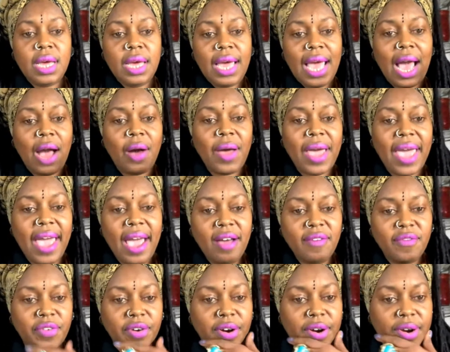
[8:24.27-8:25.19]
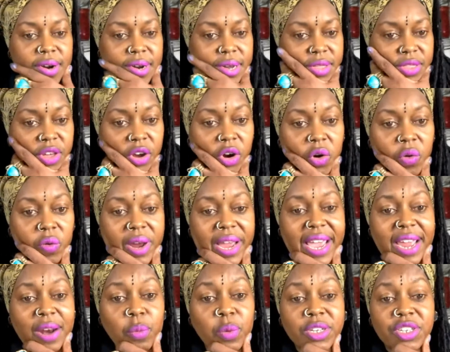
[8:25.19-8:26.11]
however, the
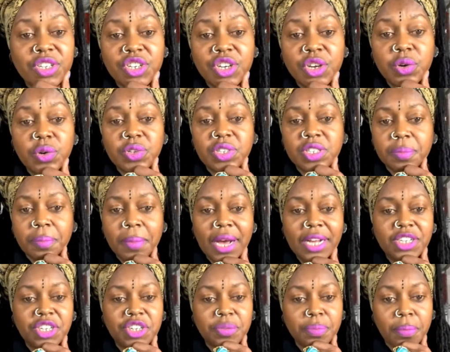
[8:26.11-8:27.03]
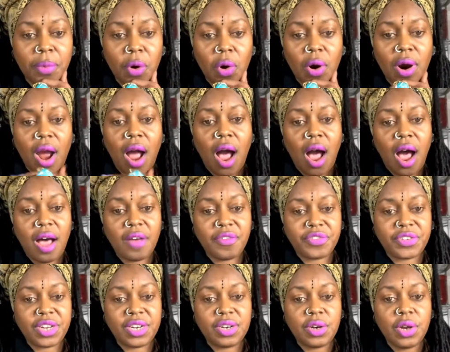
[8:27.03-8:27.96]
grin was used much more
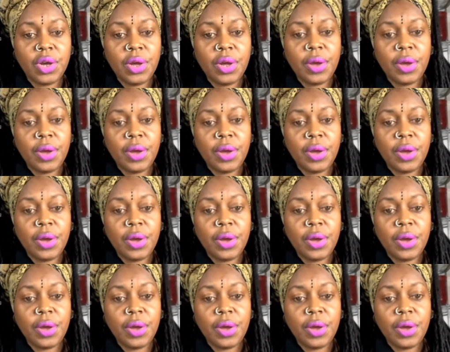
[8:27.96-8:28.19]
often